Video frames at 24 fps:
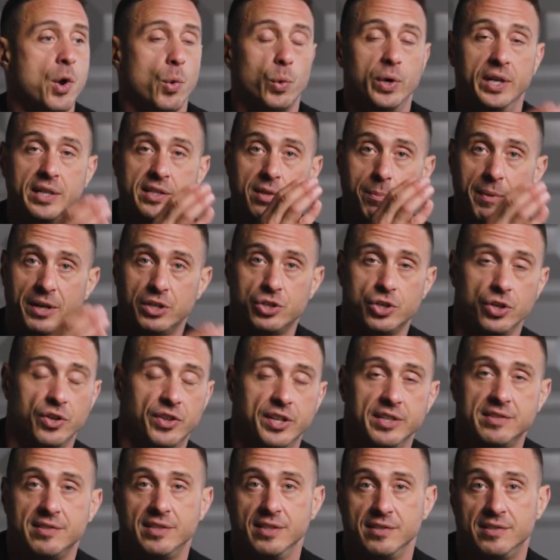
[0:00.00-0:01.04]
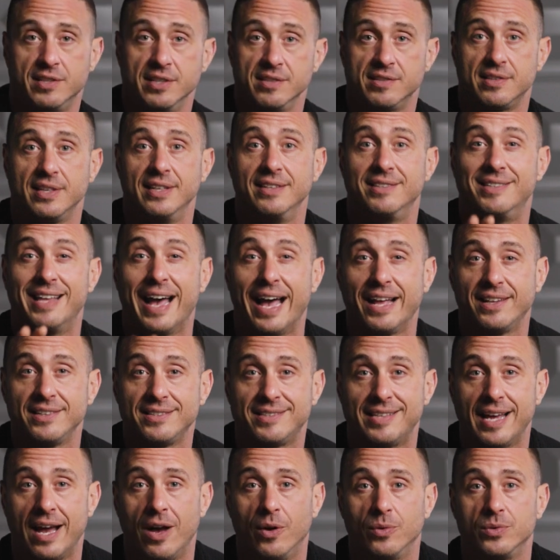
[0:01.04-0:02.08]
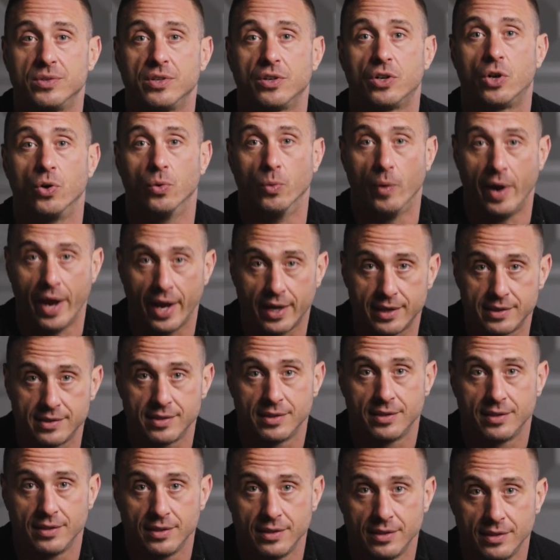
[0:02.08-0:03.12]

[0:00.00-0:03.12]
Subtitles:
We need to make sure this. Is that sound correct?